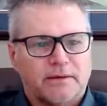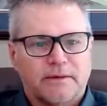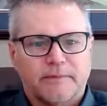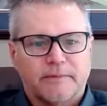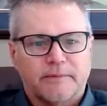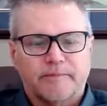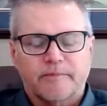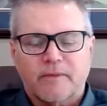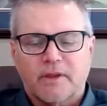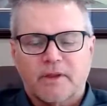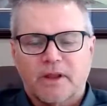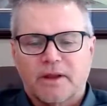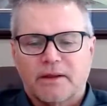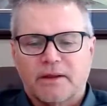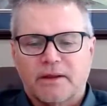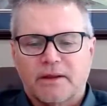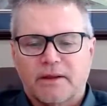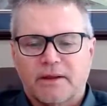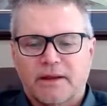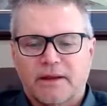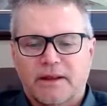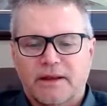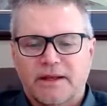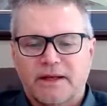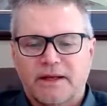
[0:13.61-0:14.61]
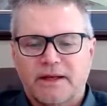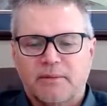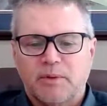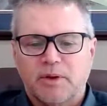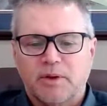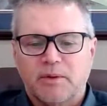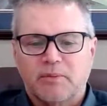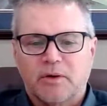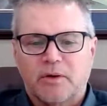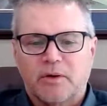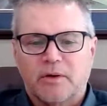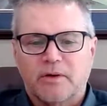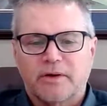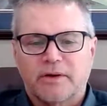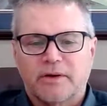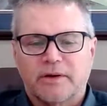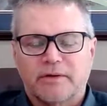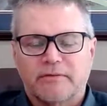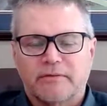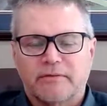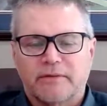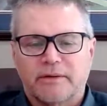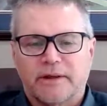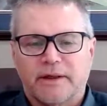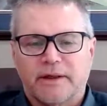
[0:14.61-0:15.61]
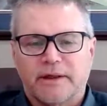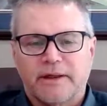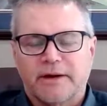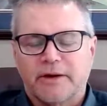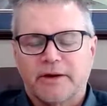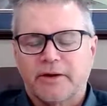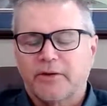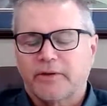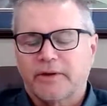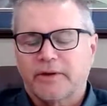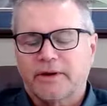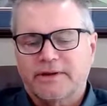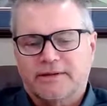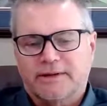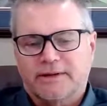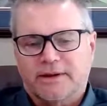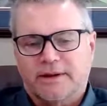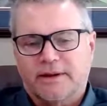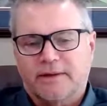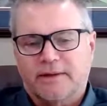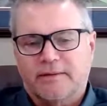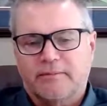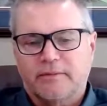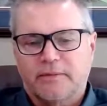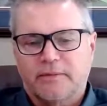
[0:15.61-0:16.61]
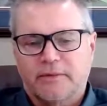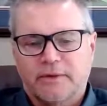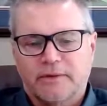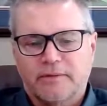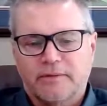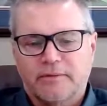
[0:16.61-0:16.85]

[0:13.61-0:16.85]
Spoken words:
I needed to be a part of. I had a great time.